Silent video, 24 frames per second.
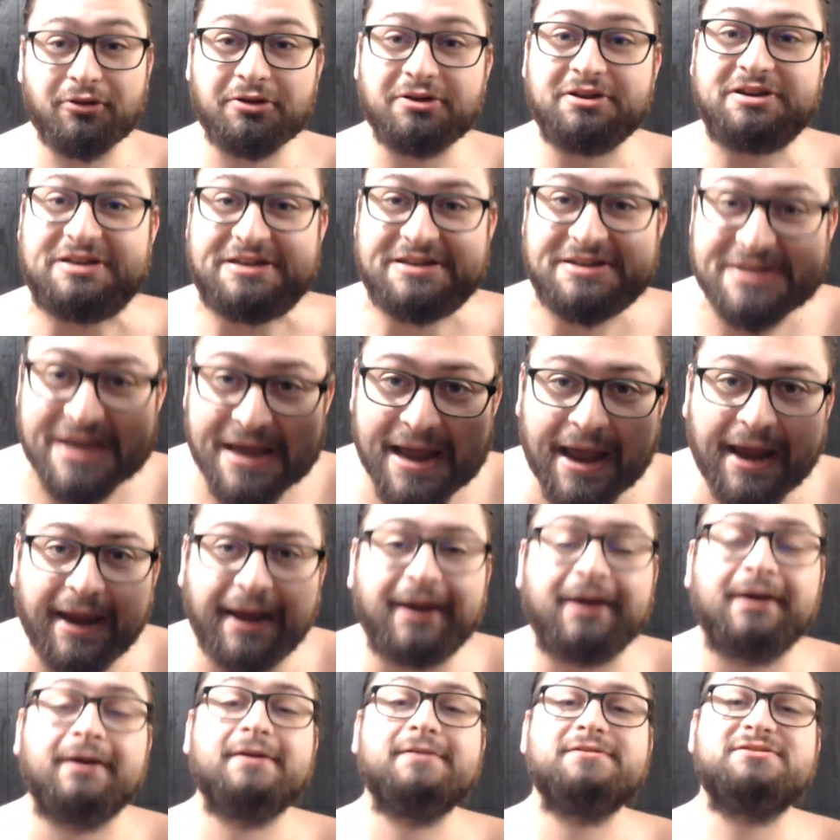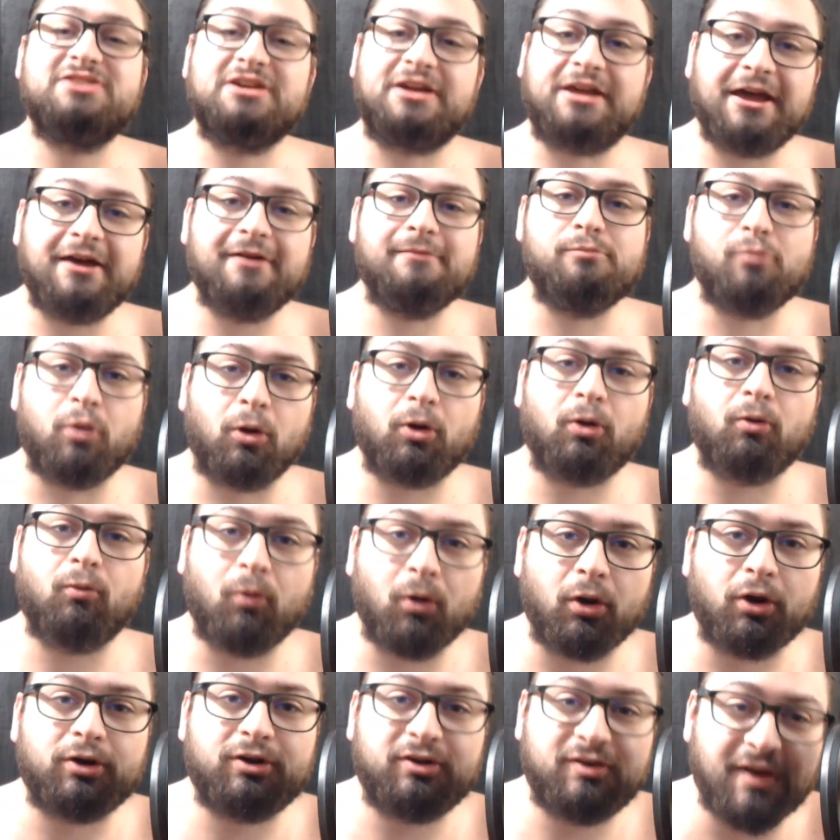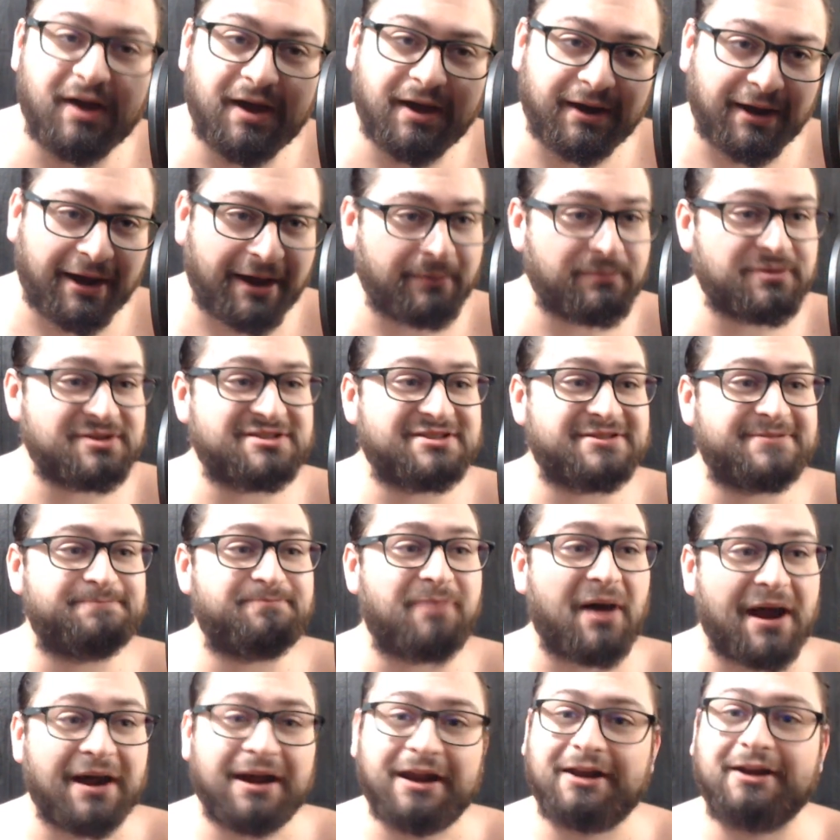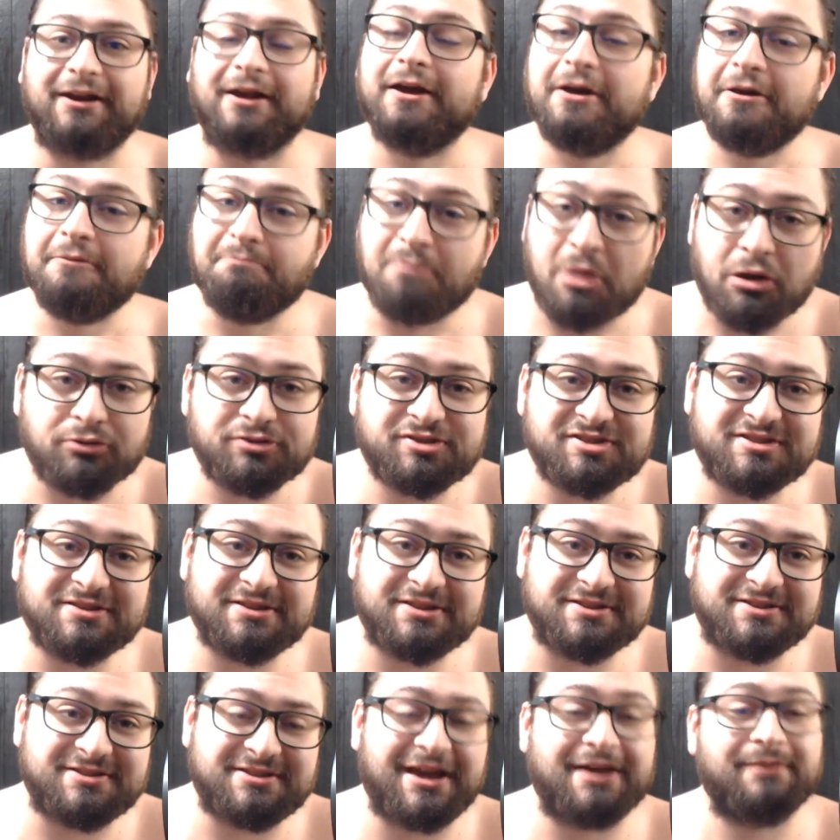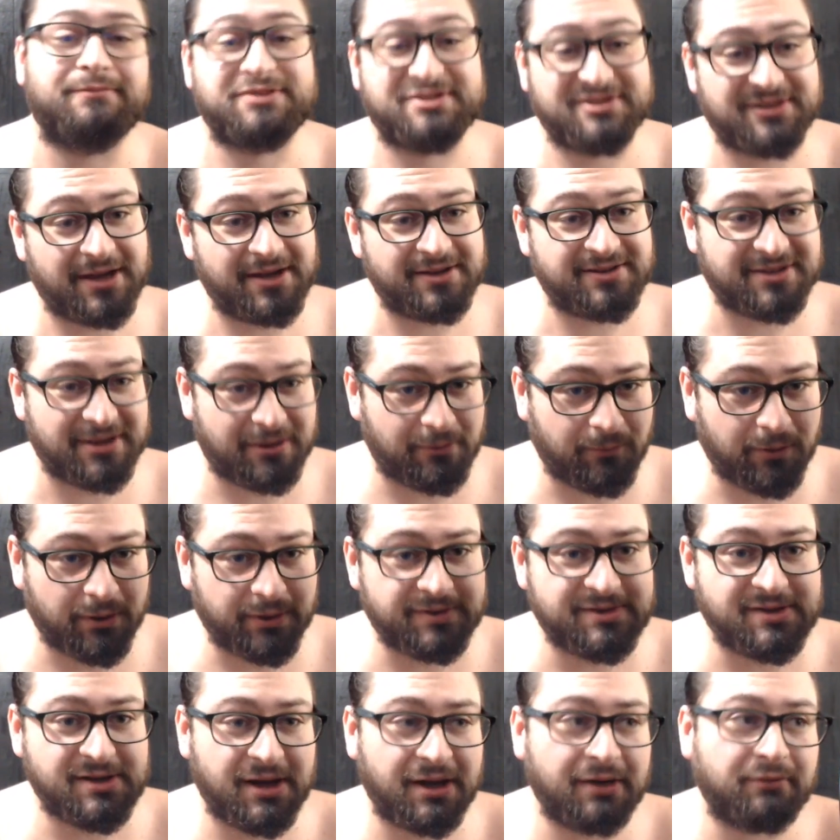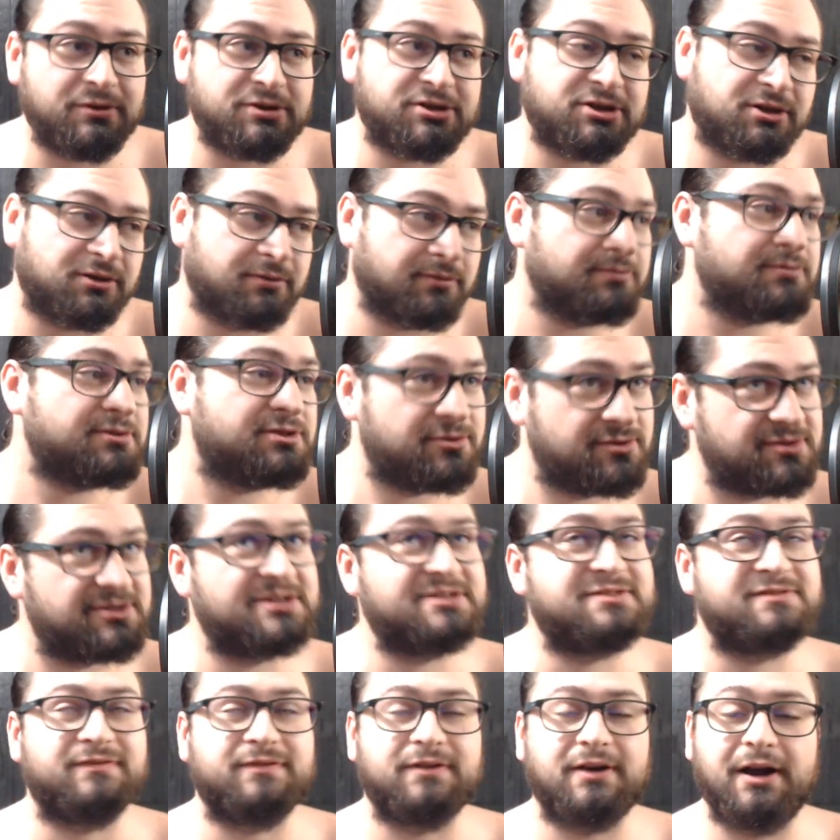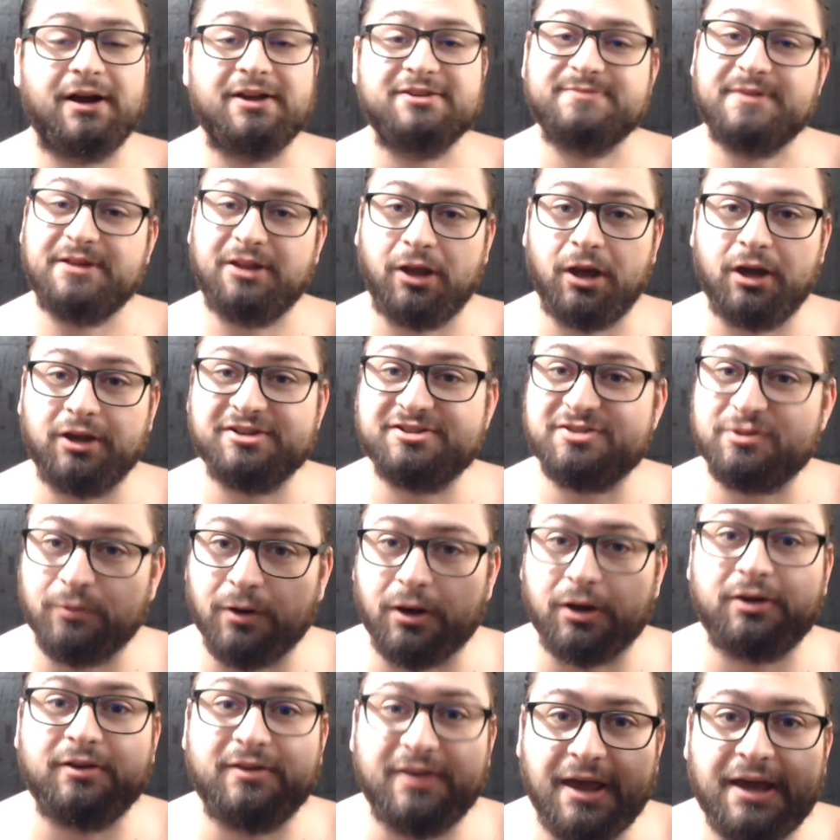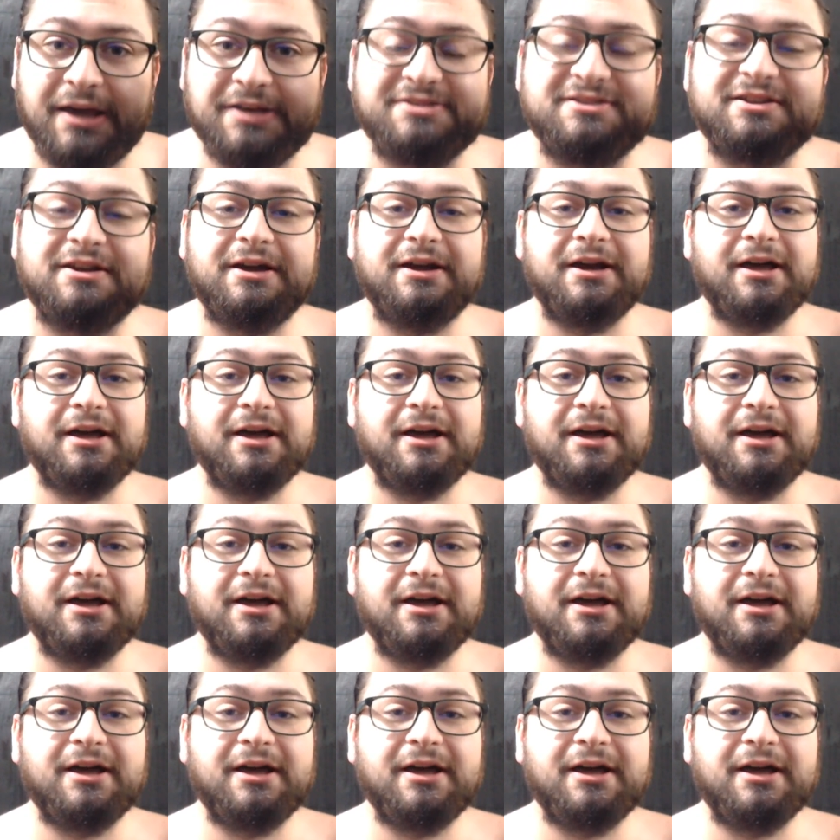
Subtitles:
day to get more work done. I've been spending most of this day, besides at work today, which are Tuesdays and Fridays, my longest work days.